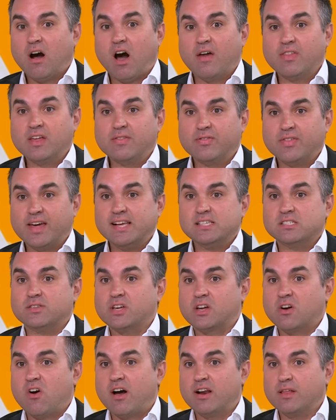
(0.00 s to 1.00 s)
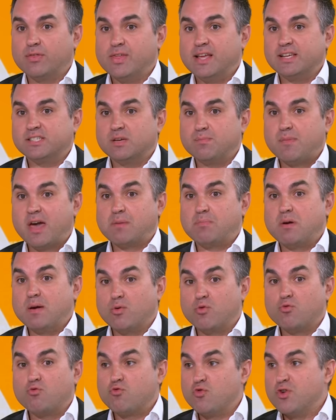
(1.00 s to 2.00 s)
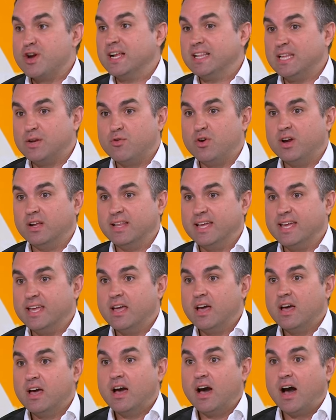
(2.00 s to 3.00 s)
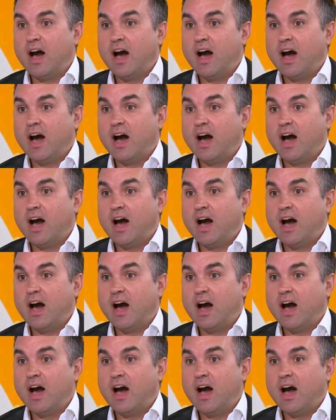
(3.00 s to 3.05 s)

I think these are the kind of things that make people really, really